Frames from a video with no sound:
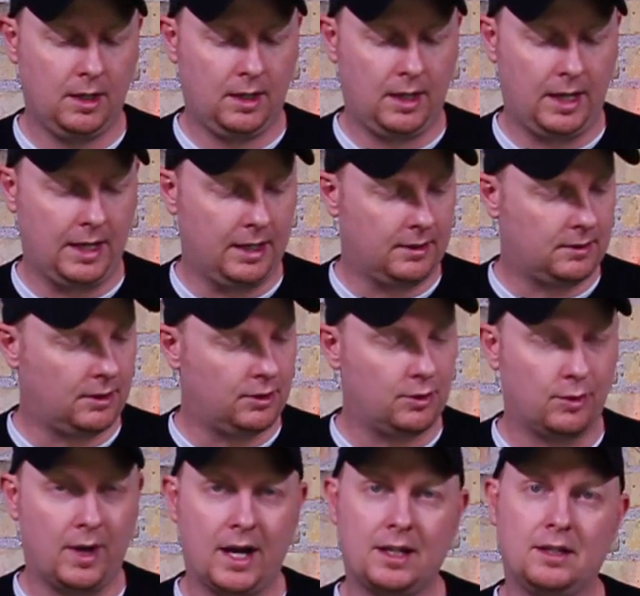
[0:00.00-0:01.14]
and it's a
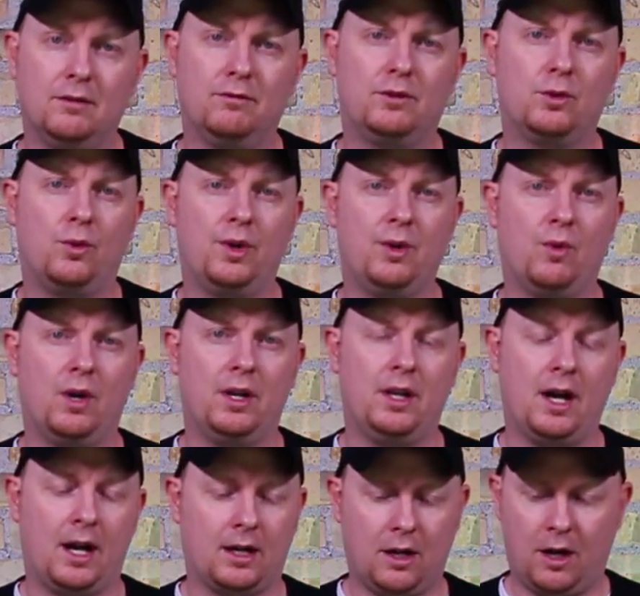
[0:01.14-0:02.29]

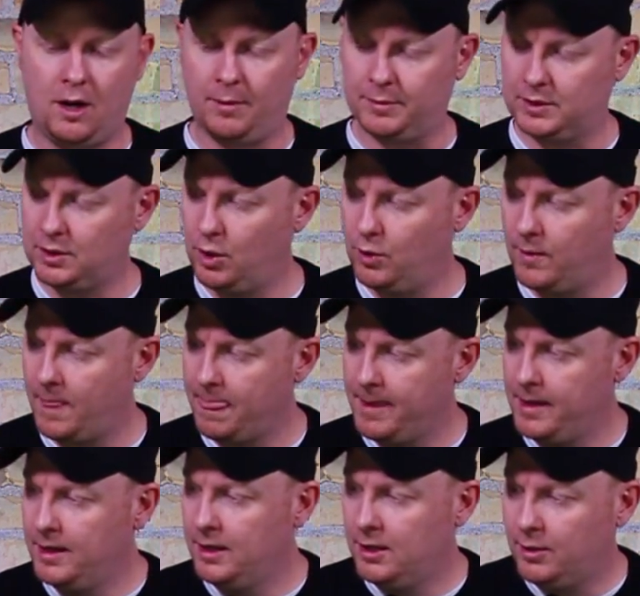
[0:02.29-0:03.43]
Directive21.com. So
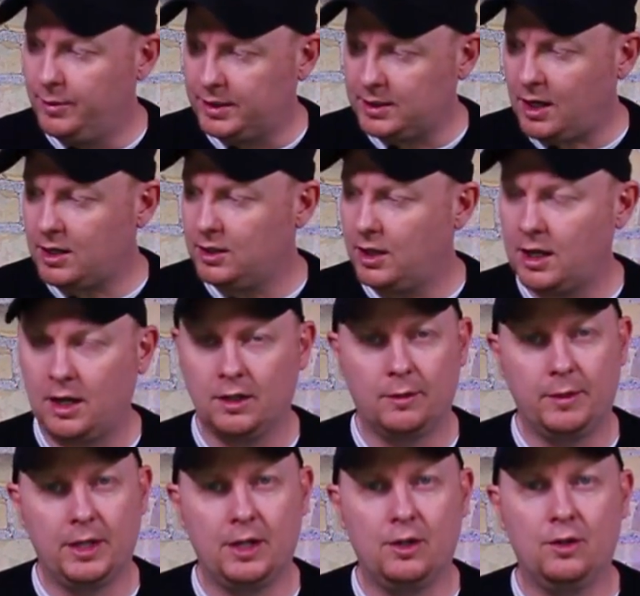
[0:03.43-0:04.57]
we talk a lot on
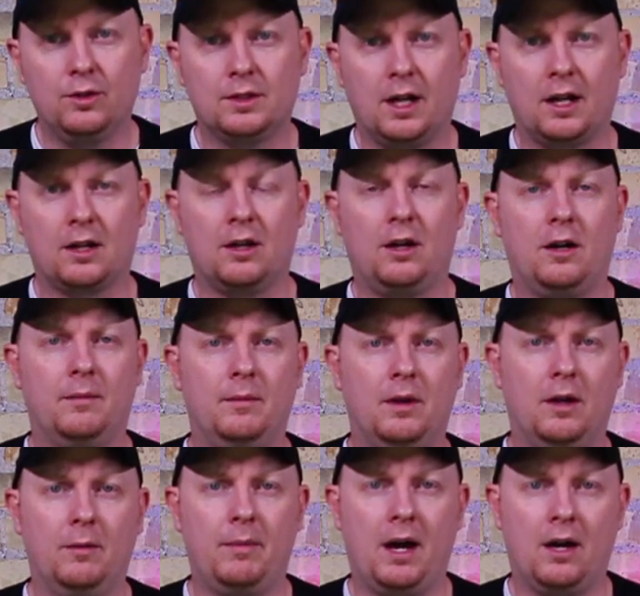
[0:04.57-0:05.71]
LibertyNews.com
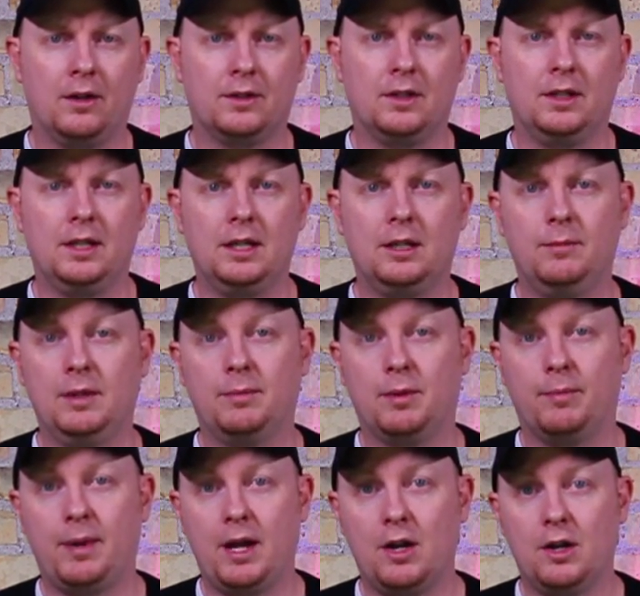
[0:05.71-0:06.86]
about the need to be
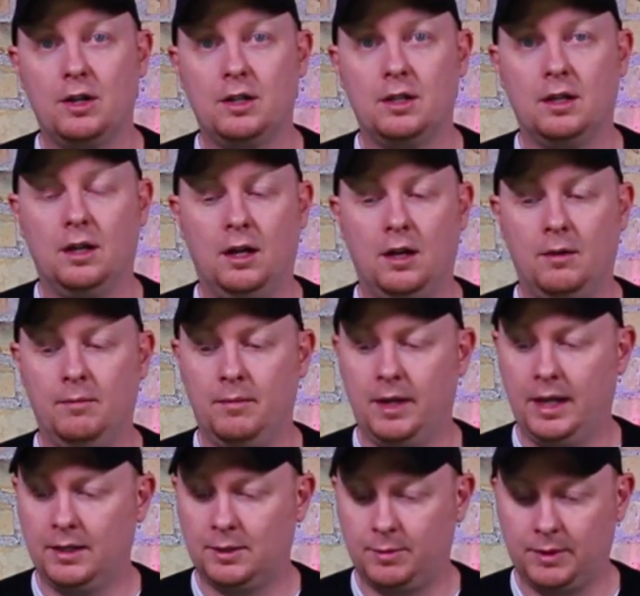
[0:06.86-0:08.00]
prepared,
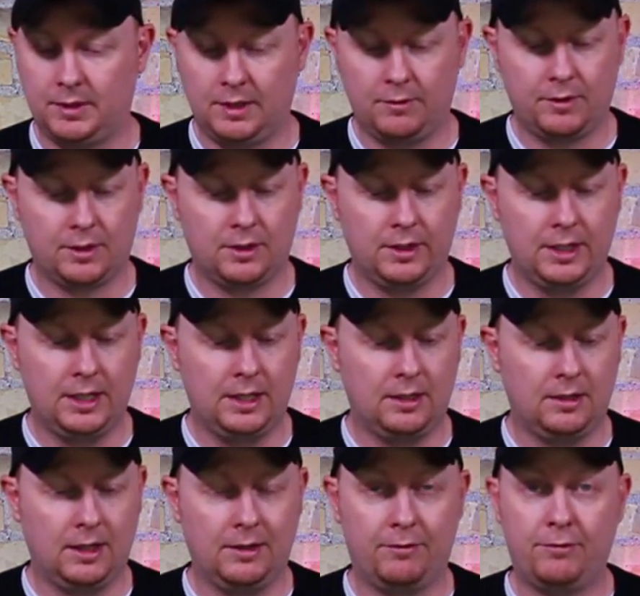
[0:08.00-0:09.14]
and
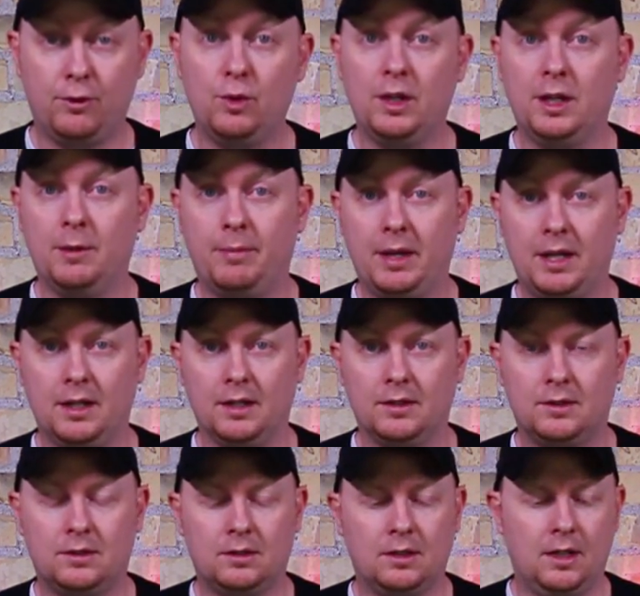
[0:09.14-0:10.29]
specifically food
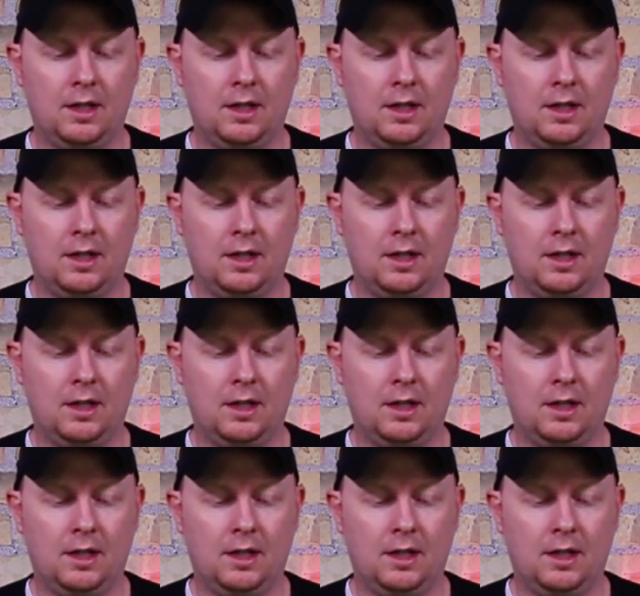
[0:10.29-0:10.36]
independence.